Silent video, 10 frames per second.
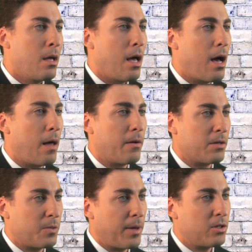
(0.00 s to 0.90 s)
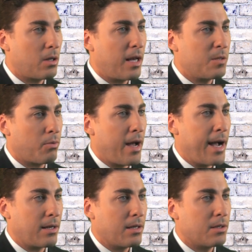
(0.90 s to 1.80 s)
They're a specialized
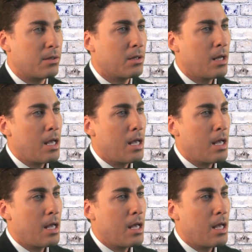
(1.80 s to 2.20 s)
practice,